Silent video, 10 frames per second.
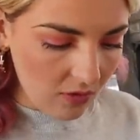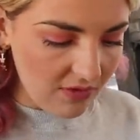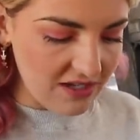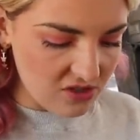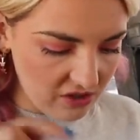
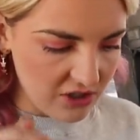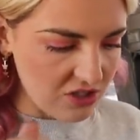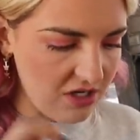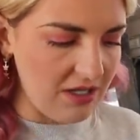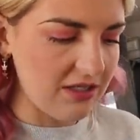That's
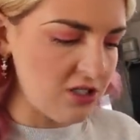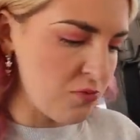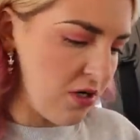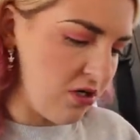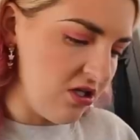delicious. I like this
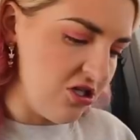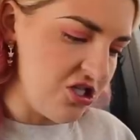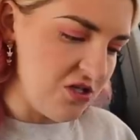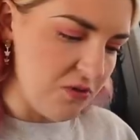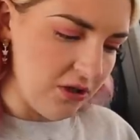better than the
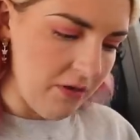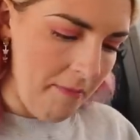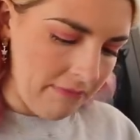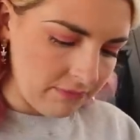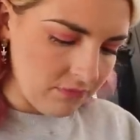cheeseburger.
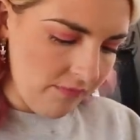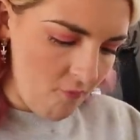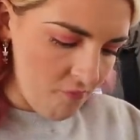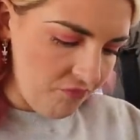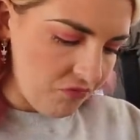
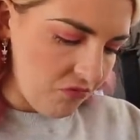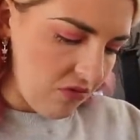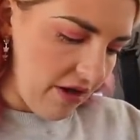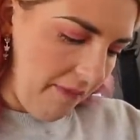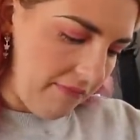
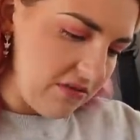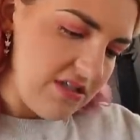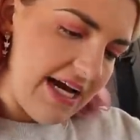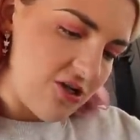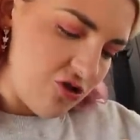
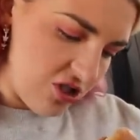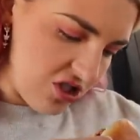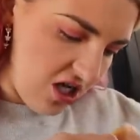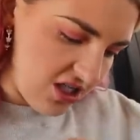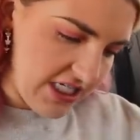It's extra
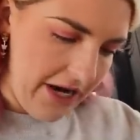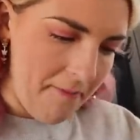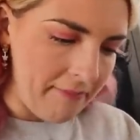saucy.